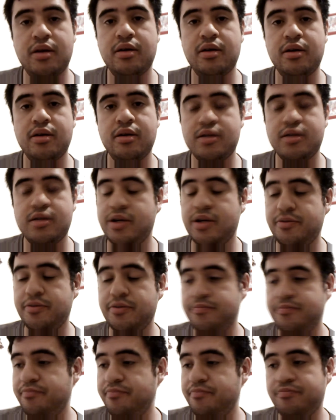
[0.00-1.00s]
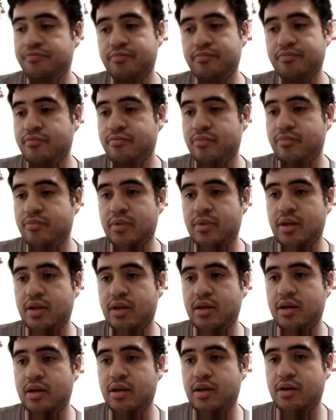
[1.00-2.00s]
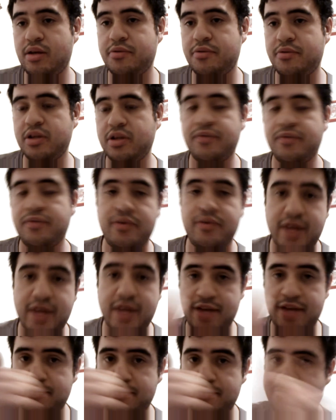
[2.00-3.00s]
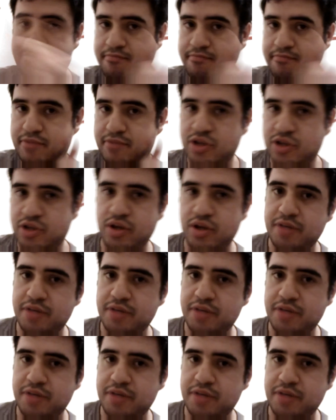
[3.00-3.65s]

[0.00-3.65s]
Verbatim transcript: So, Grand Theft Auto 5 is good.